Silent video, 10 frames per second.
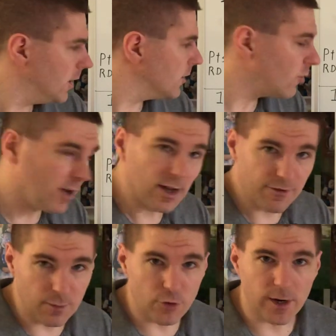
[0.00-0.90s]
So I give
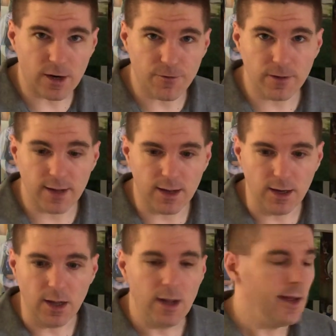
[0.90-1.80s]
them credit for
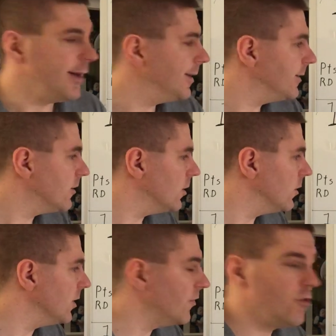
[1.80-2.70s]
that. And
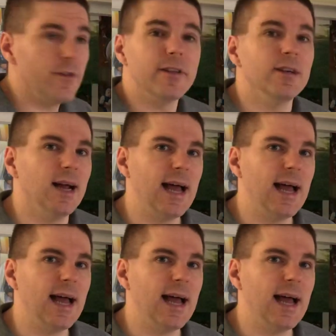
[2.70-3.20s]
so even though they did not